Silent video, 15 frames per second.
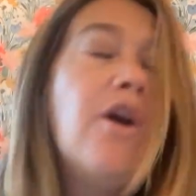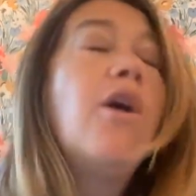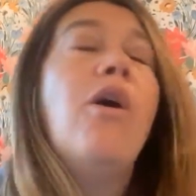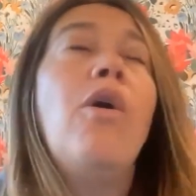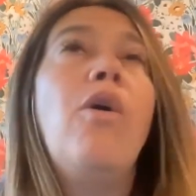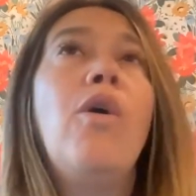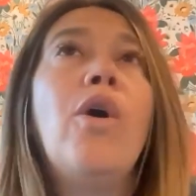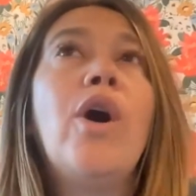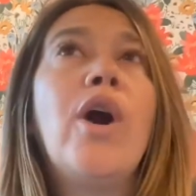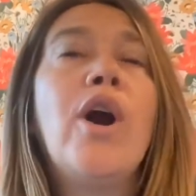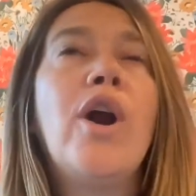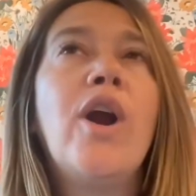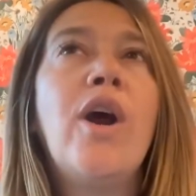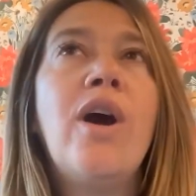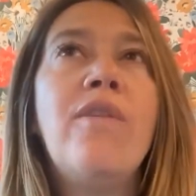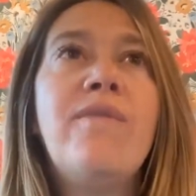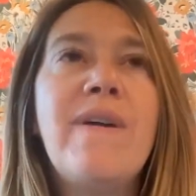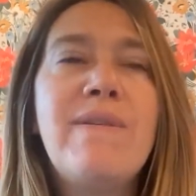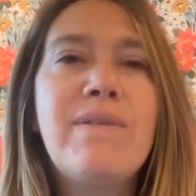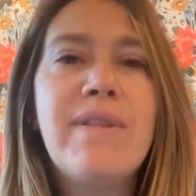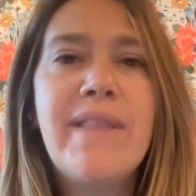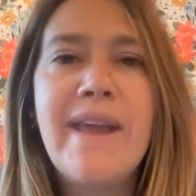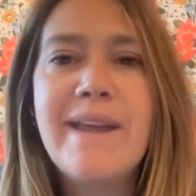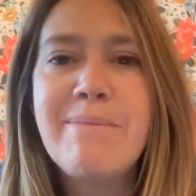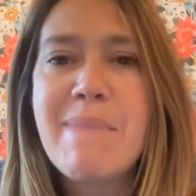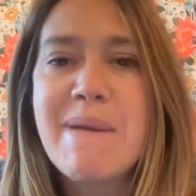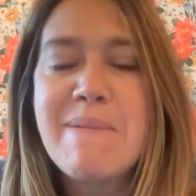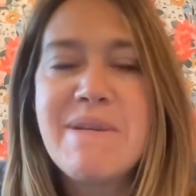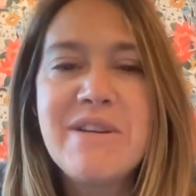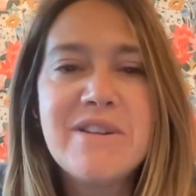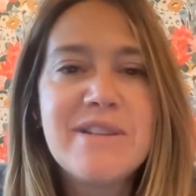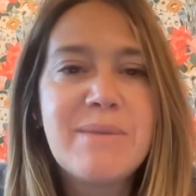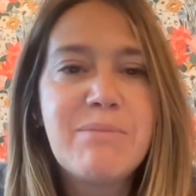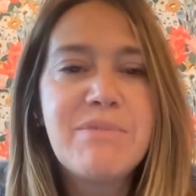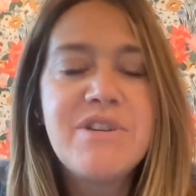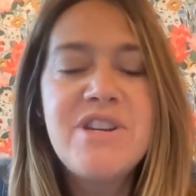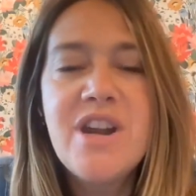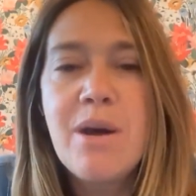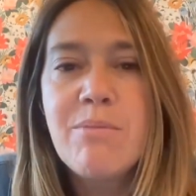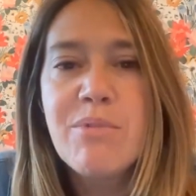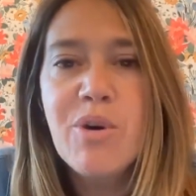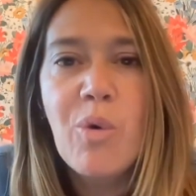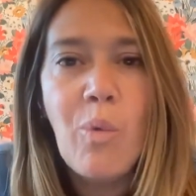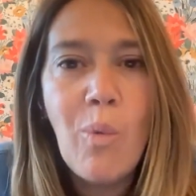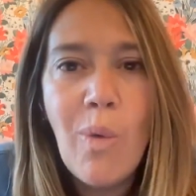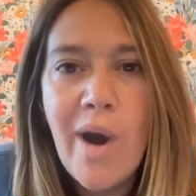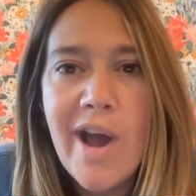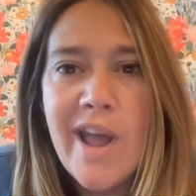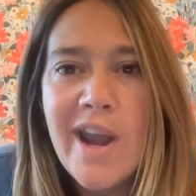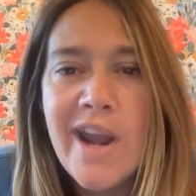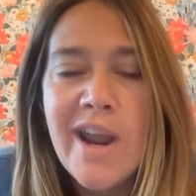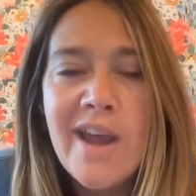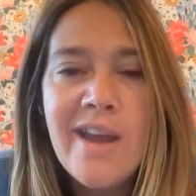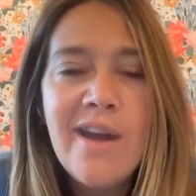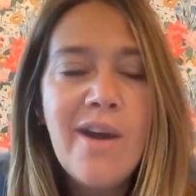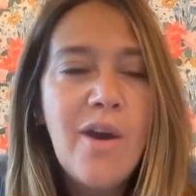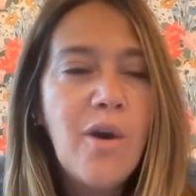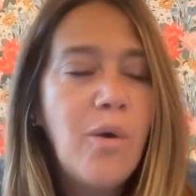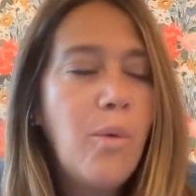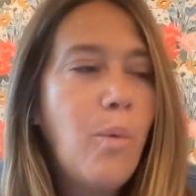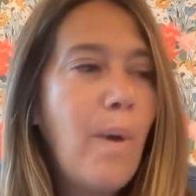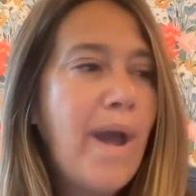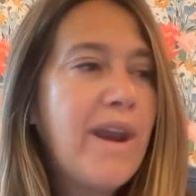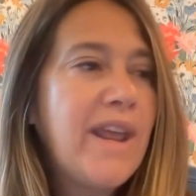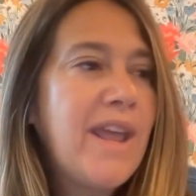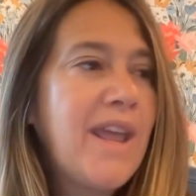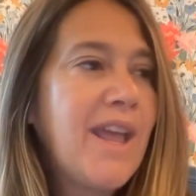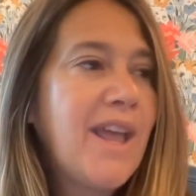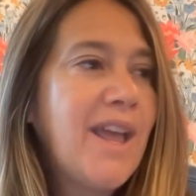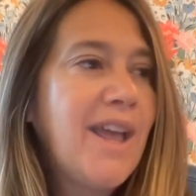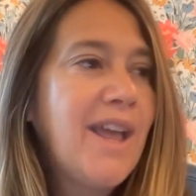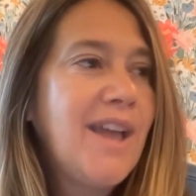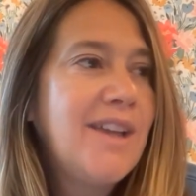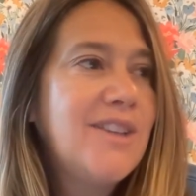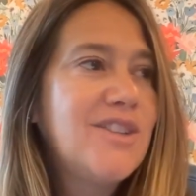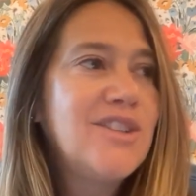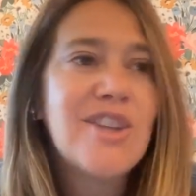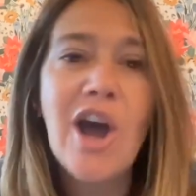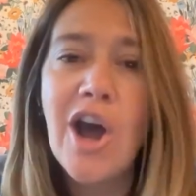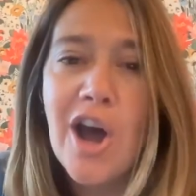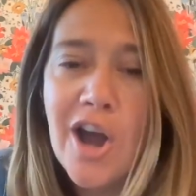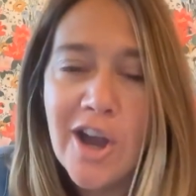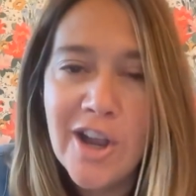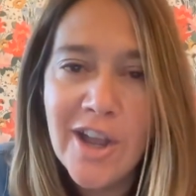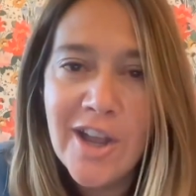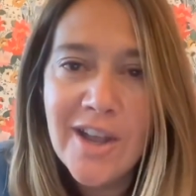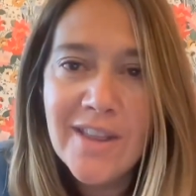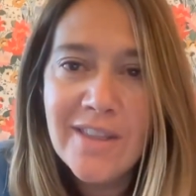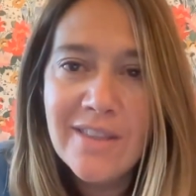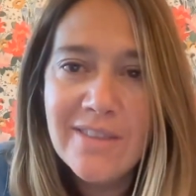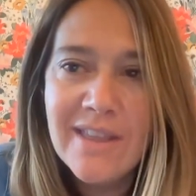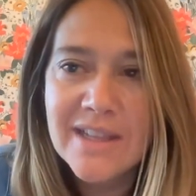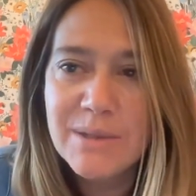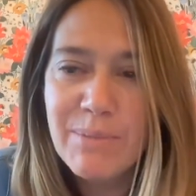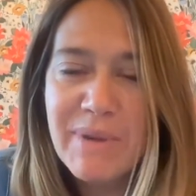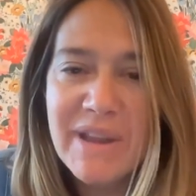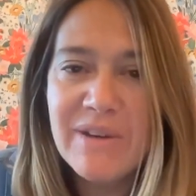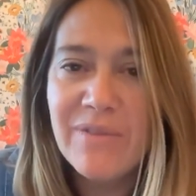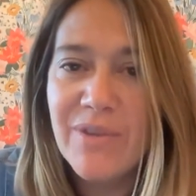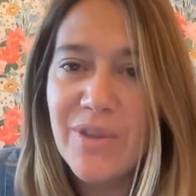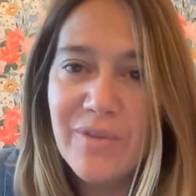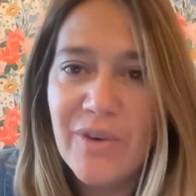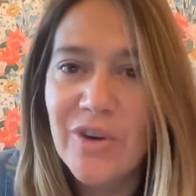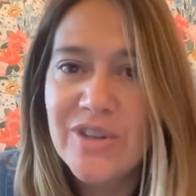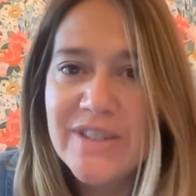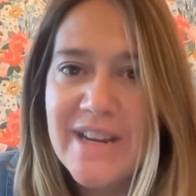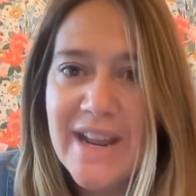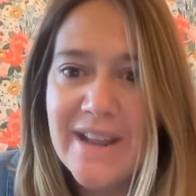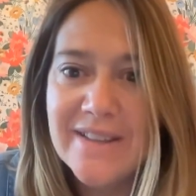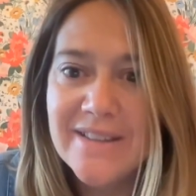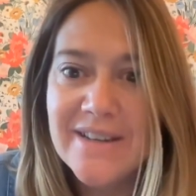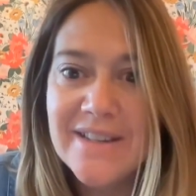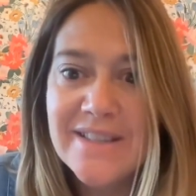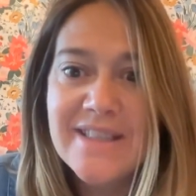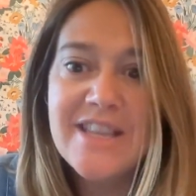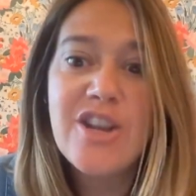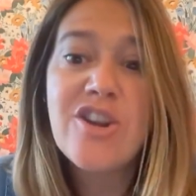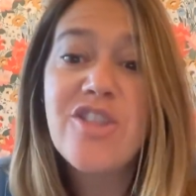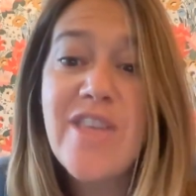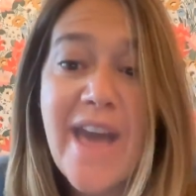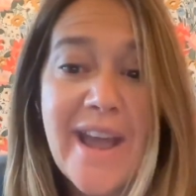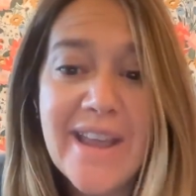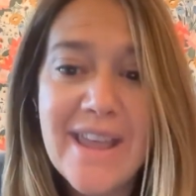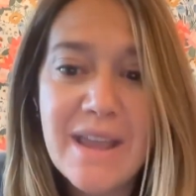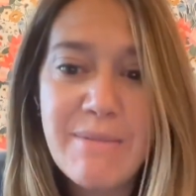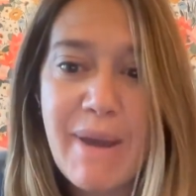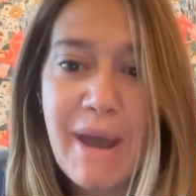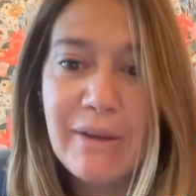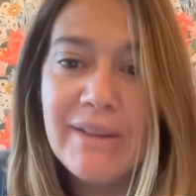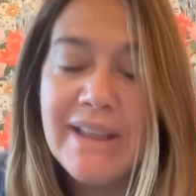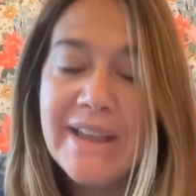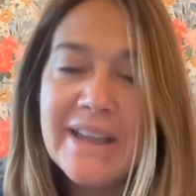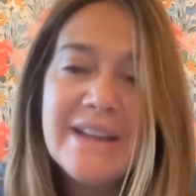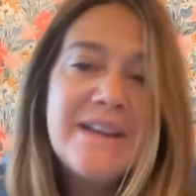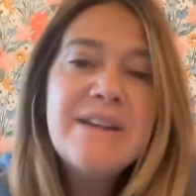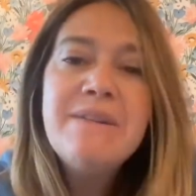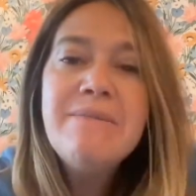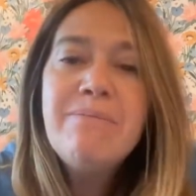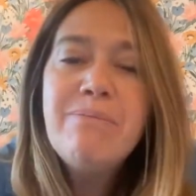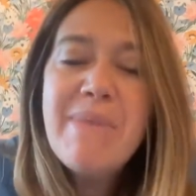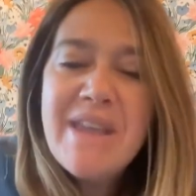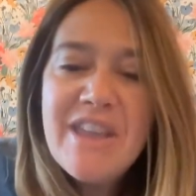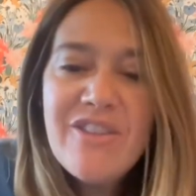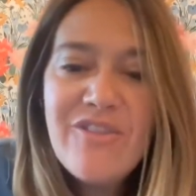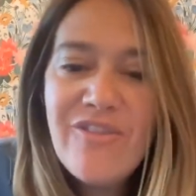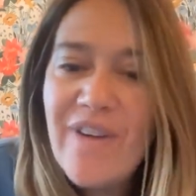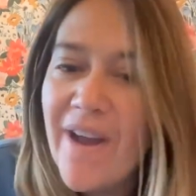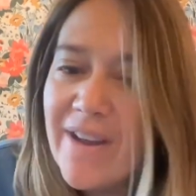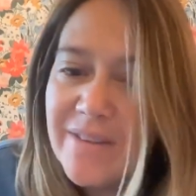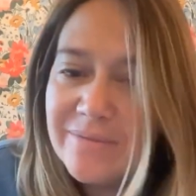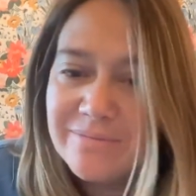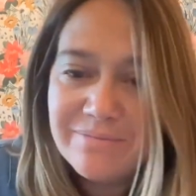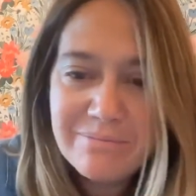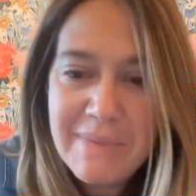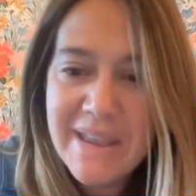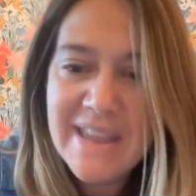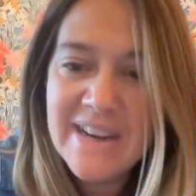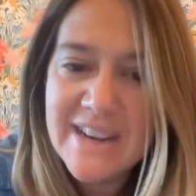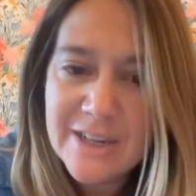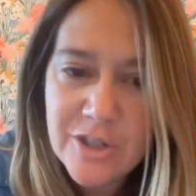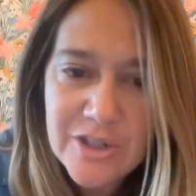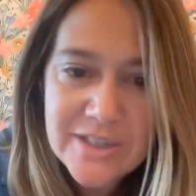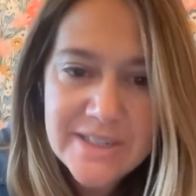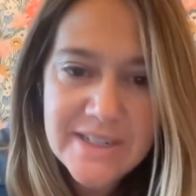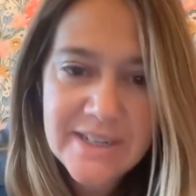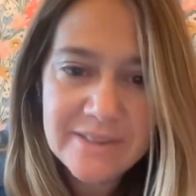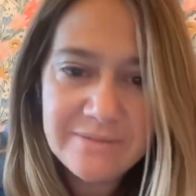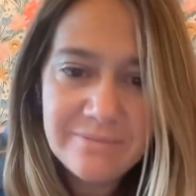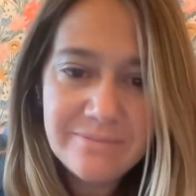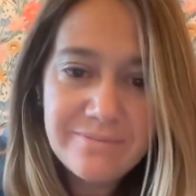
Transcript: or a favorite, like maybe there's a number one wedding song that's played for the first dance and it's the year that came out. Like, make it fun, make it interesting.